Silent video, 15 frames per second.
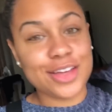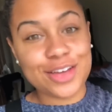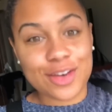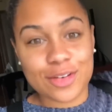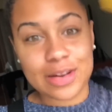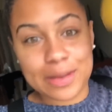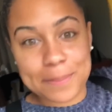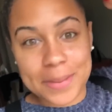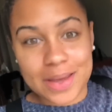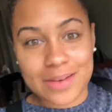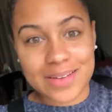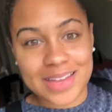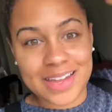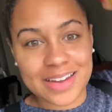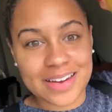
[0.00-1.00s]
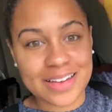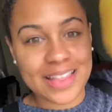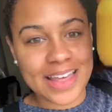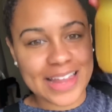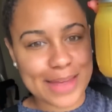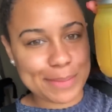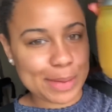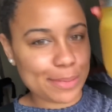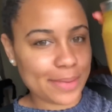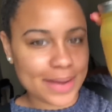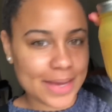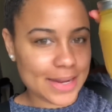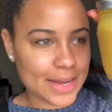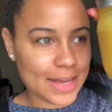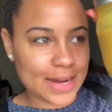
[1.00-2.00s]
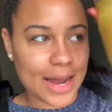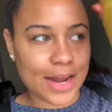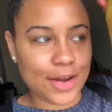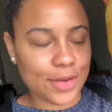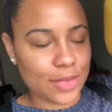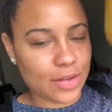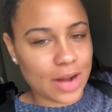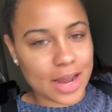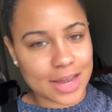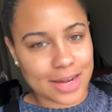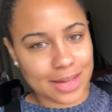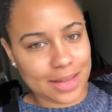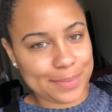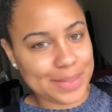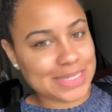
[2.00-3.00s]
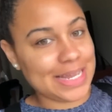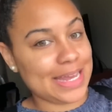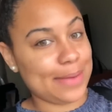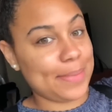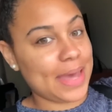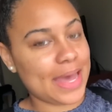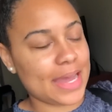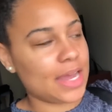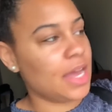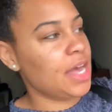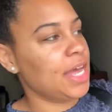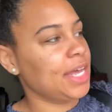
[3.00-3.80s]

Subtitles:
Golden milk here, they let me bring it in. I know they're not gonna let me take it back.